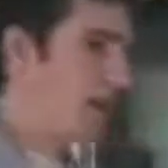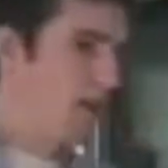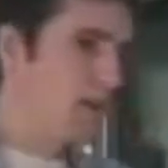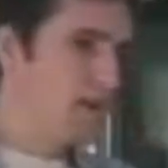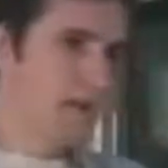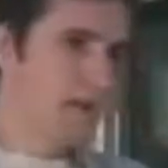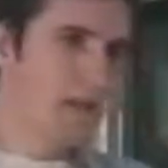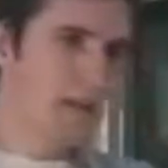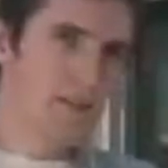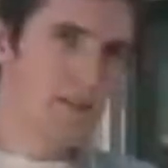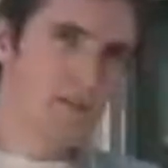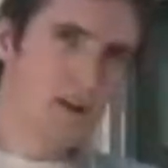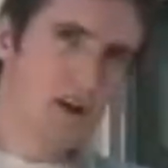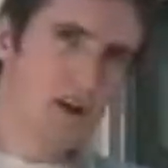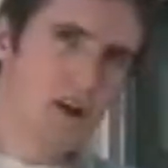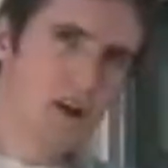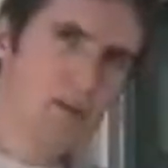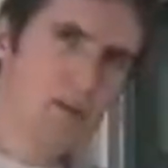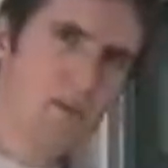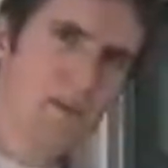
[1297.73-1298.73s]
this
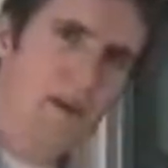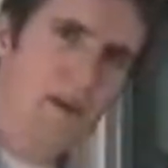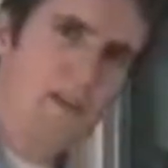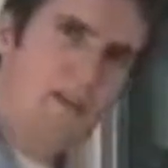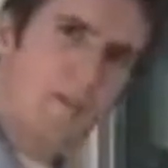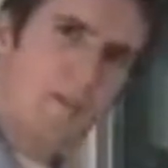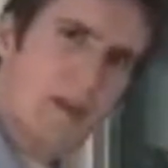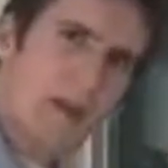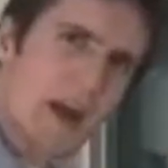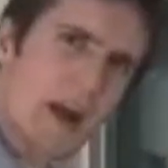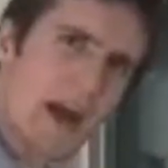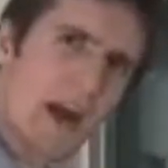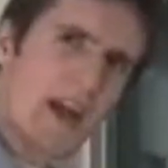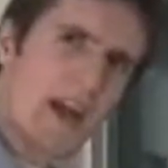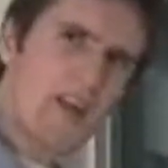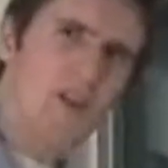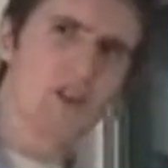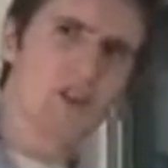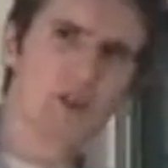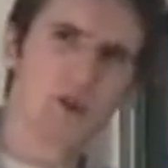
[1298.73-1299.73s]
arm ends up
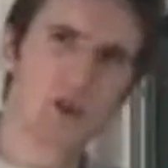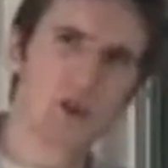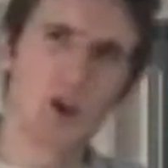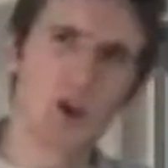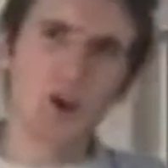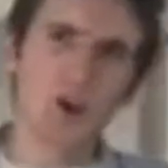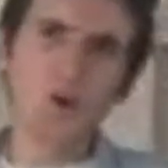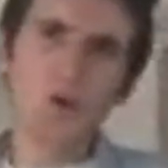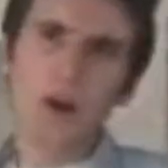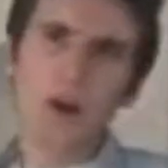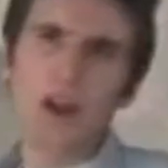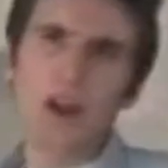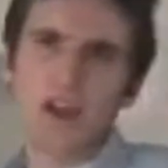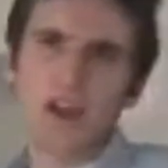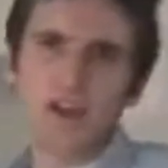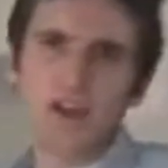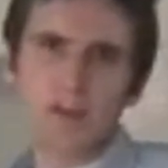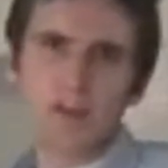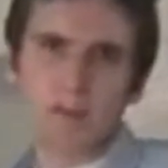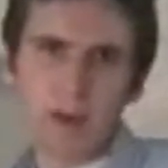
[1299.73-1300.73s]
behind you, right
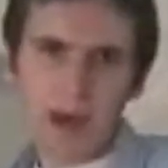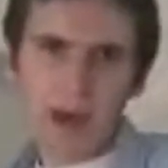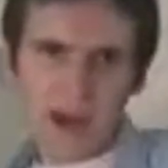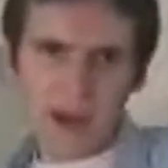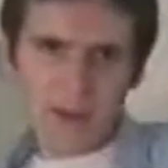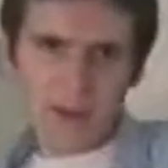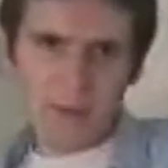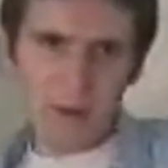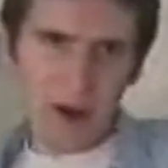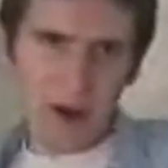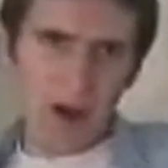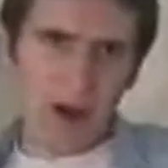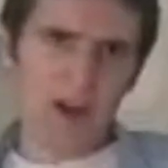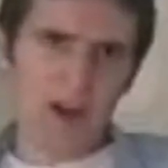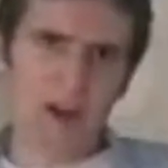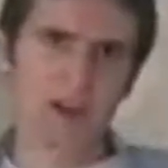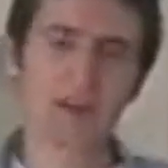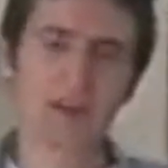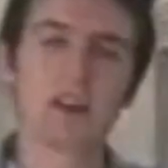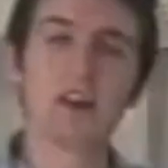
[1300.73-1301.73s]
at your back
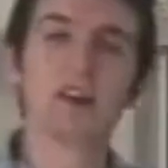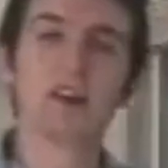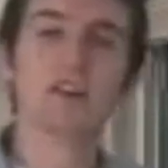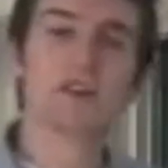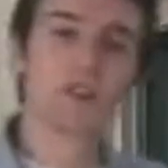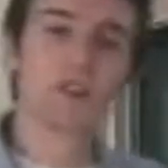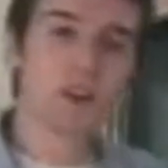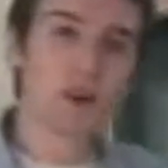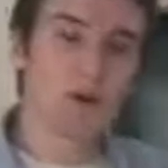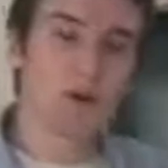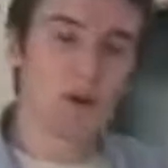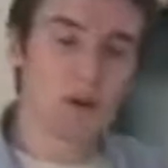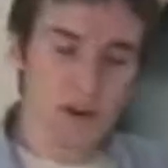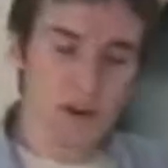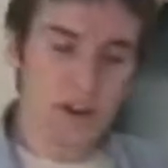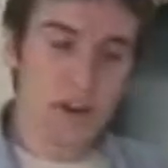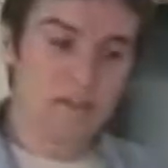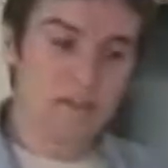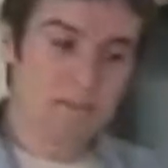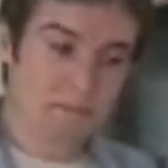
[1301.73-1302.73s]
pocket. So we're
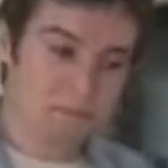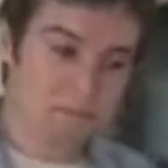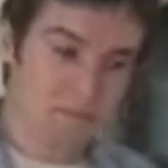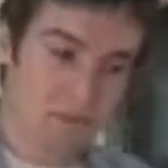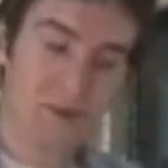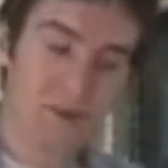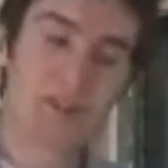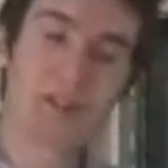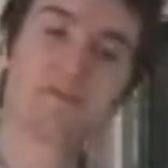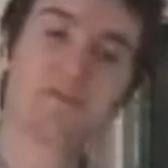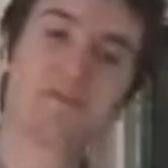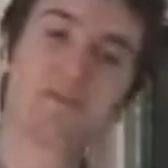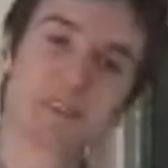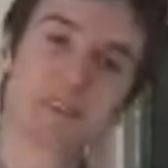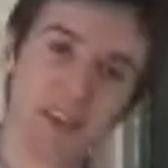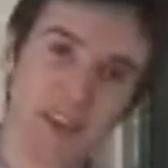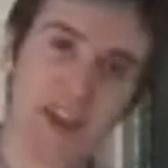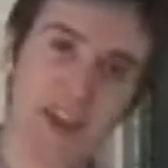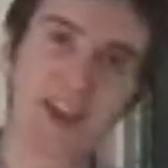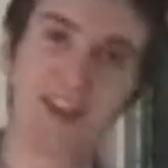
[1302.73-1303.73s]
going to put the
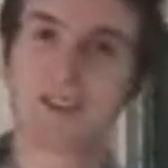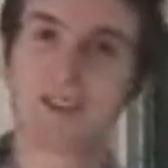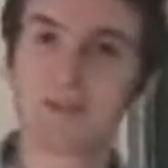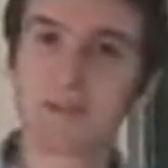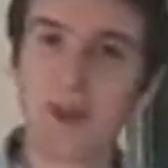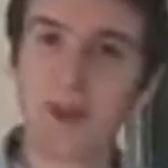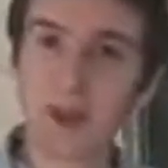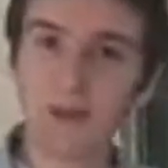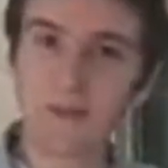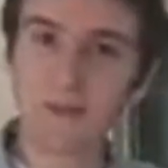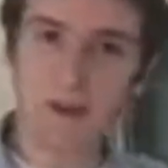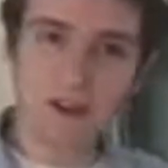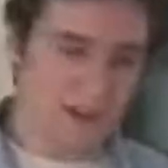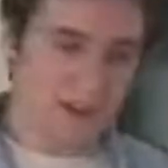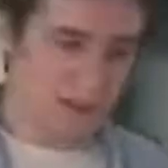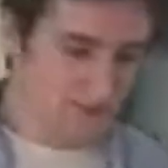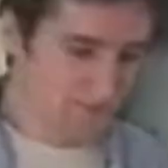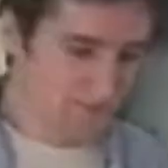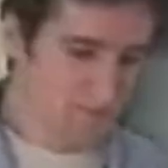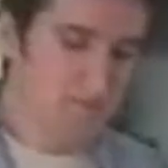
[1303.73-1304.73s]
deck in your back
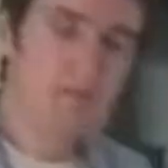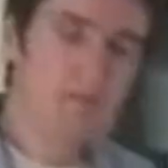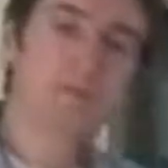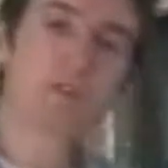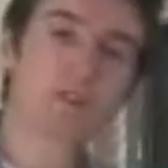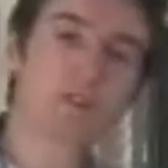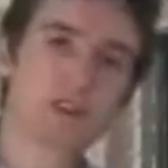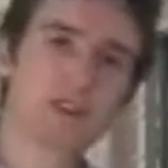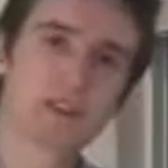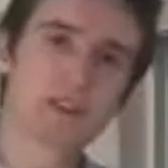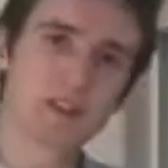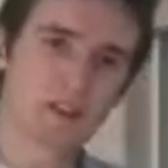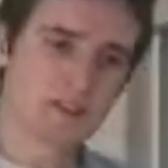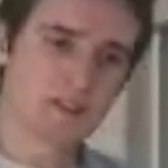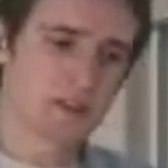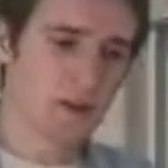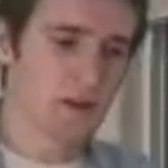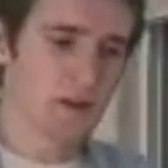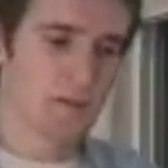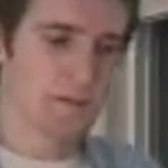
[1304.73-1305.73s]
pocket, just like
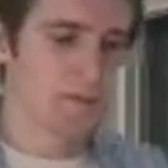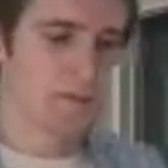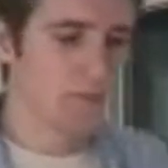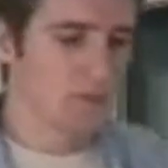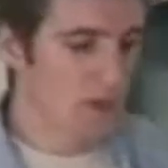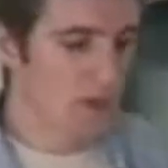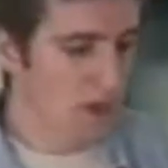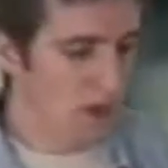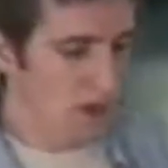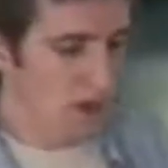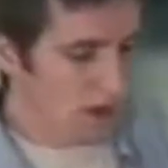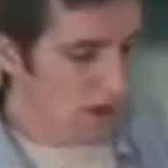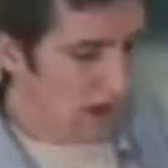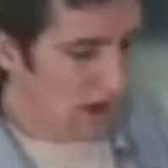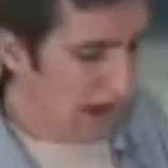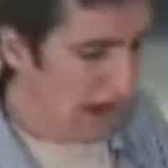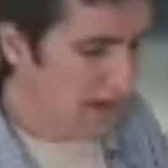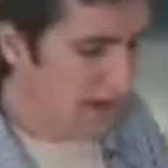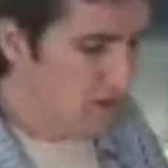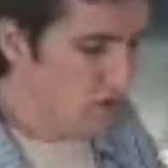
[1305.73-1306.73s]
so.
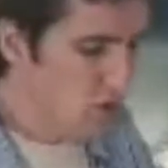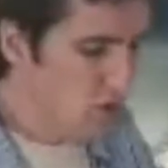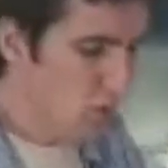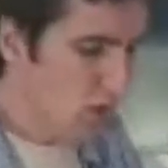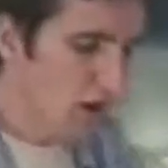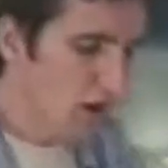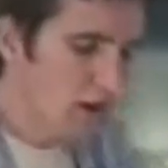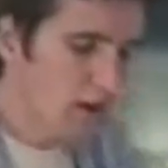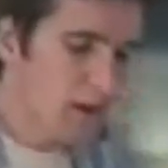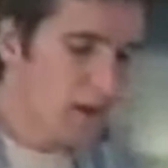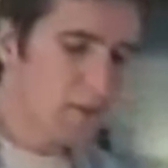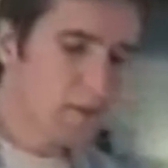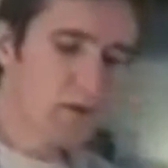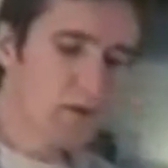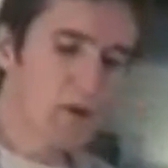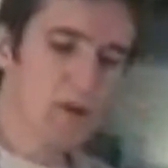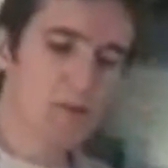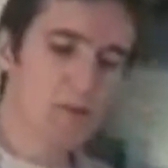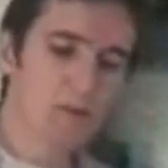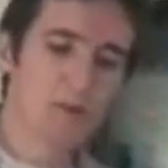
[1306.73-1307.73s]
As you wind up, you're
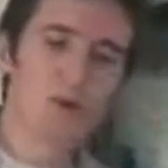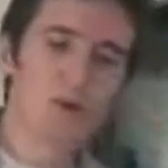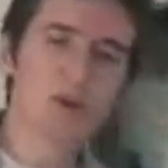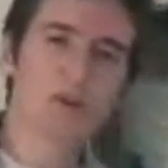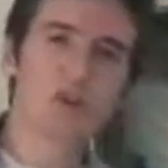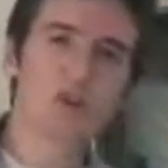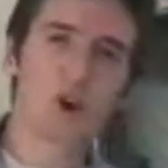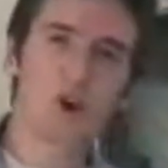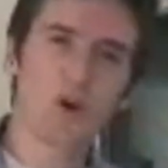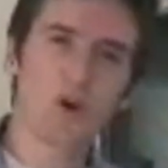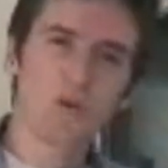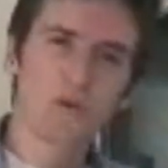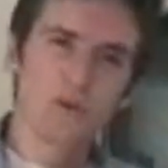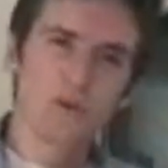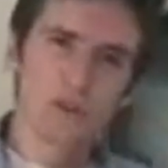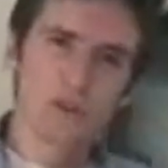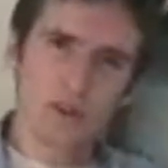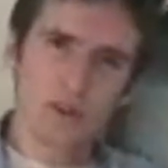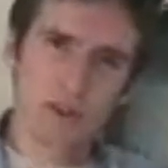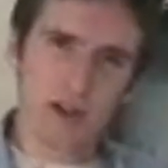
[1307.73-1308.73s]
going to push over
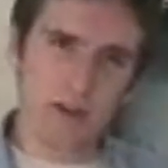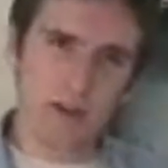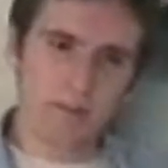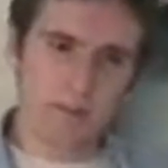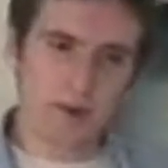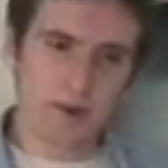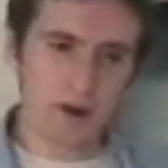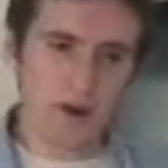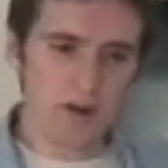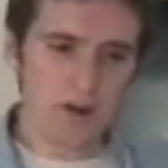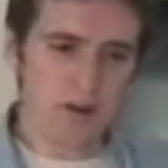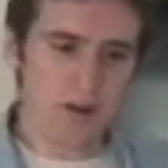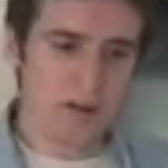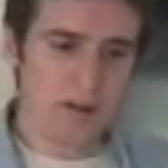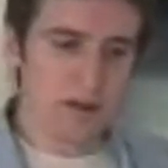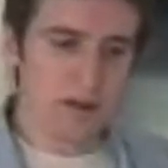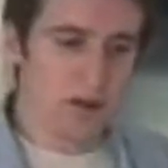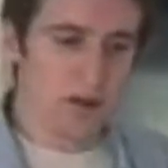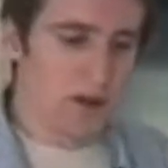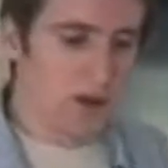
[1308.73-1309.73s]
the top card.
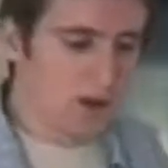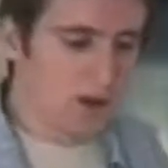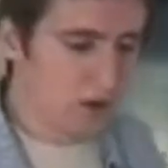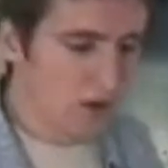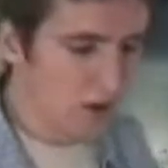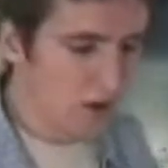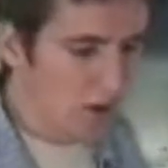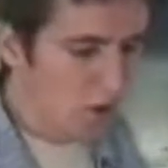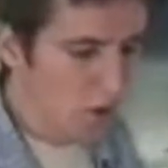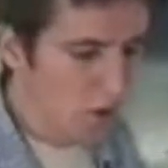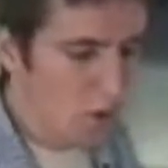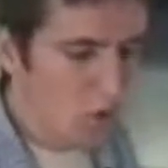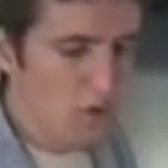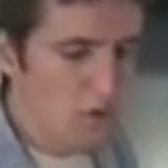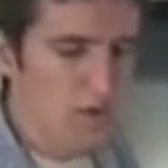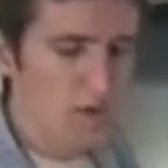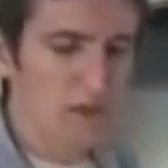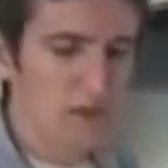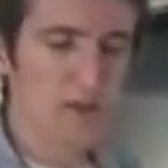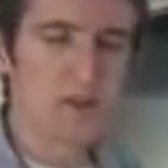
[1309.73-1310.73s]
You're going to
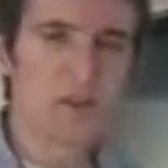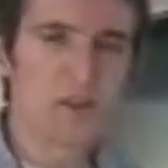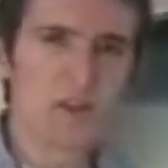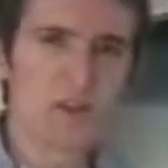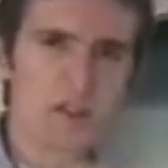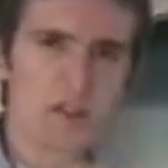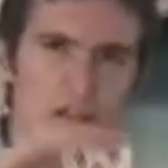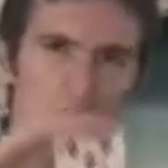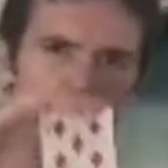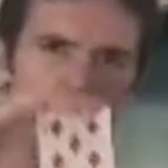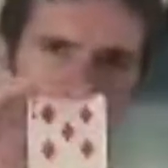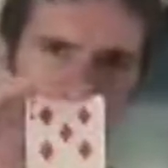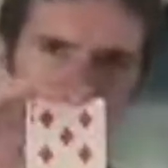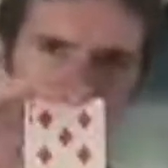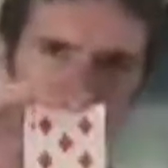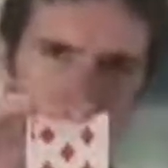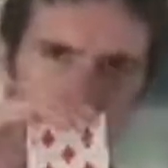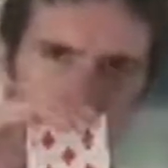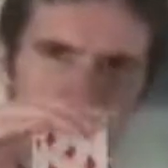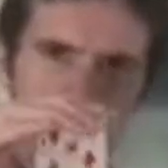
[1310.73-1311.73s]
hold it just like
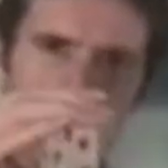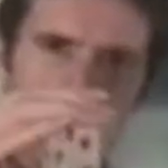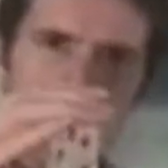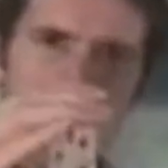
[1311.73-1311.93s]
so,